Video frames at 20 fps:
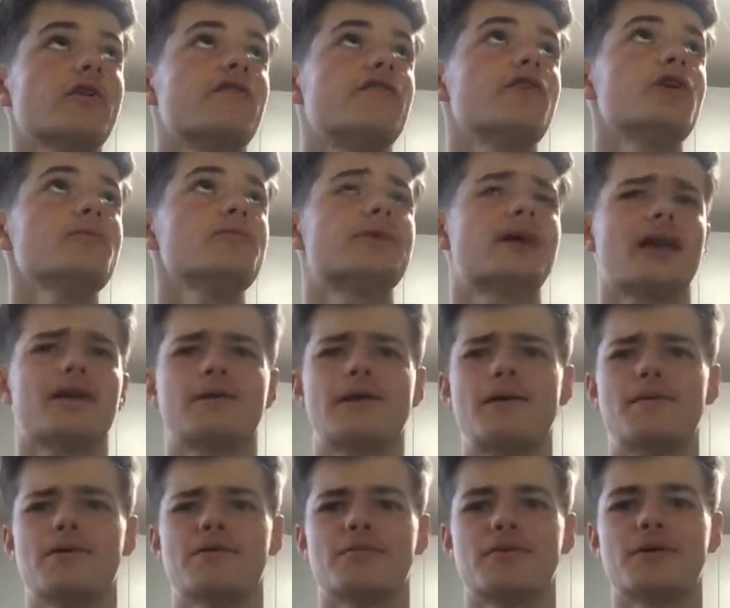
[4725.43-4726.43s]

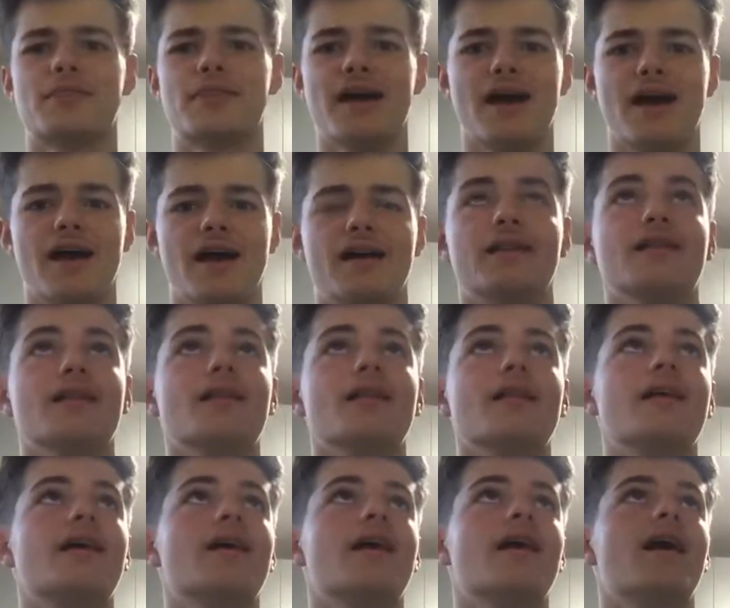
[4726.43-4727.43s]
Fulham get away with one
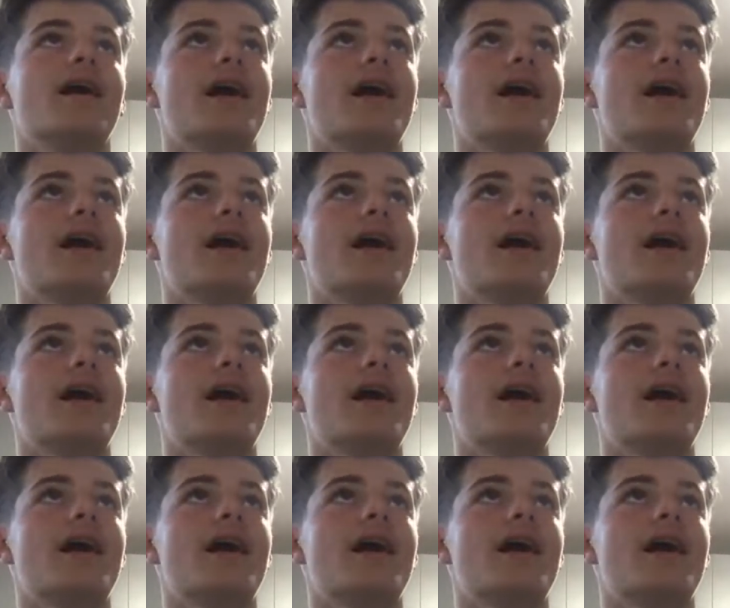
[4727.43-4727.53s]
there.